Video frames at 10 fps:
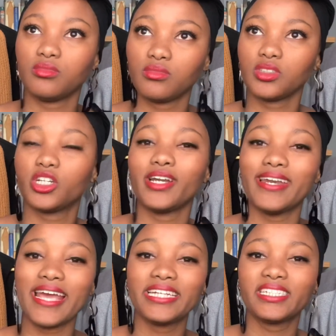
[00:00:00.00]

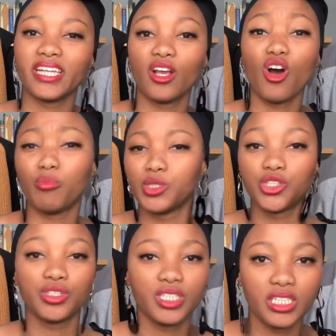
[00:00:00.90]
connecting
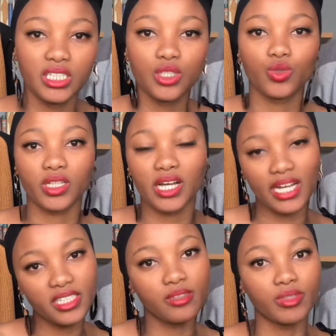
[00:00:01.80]
opportunities with
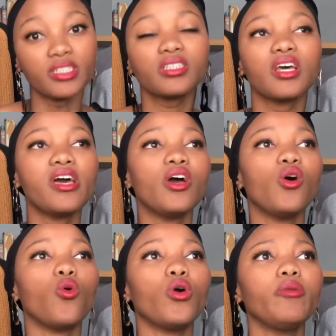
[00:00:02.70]
customers
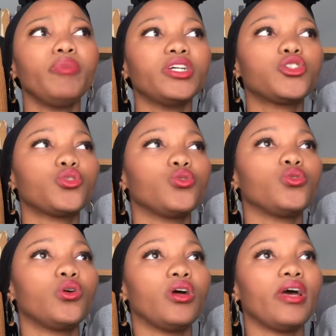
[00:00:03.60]
would be to
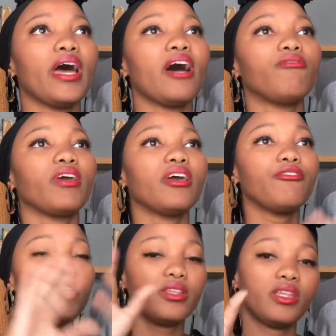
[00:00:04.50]
have
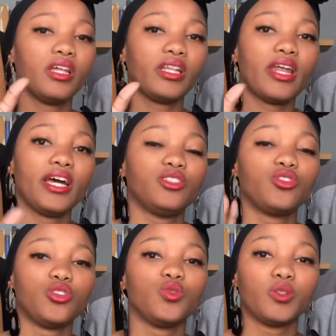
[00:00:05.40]
everything that has to
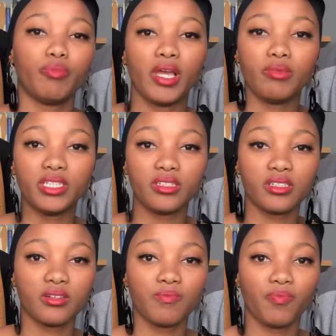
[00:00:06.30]
do with babies,
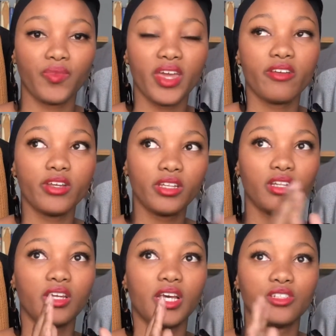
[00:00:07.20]
everything that
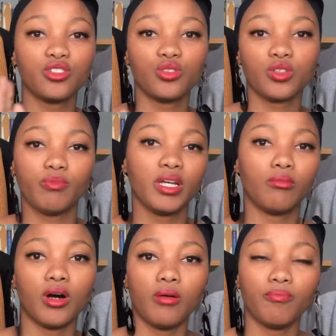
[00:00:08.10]
has to do with being a
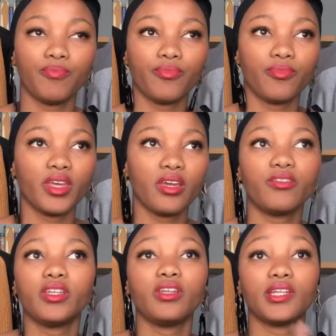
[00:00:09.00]
mom,
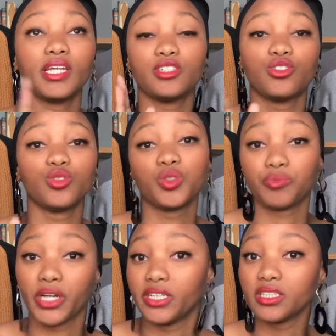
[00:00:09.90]
everything that has to do with
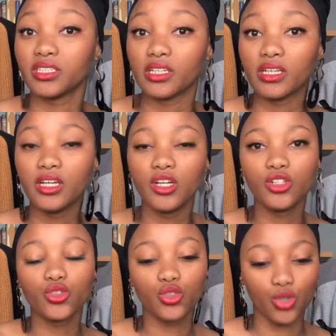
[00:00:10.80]
pregnancy.
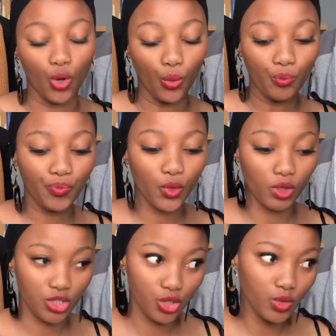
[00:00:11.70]
So what
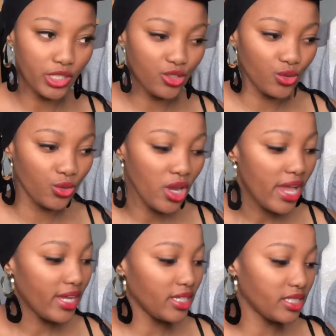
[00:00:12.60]
you would do
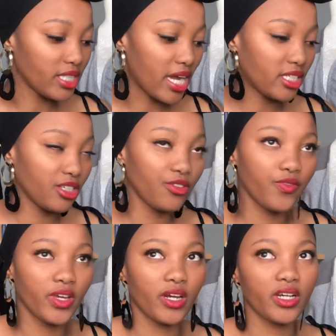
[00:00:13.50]
is that if
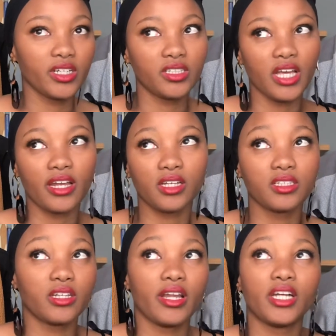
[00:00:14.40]
there is an
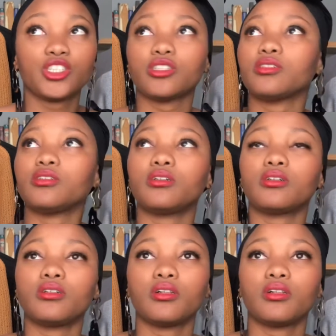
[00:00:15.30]
international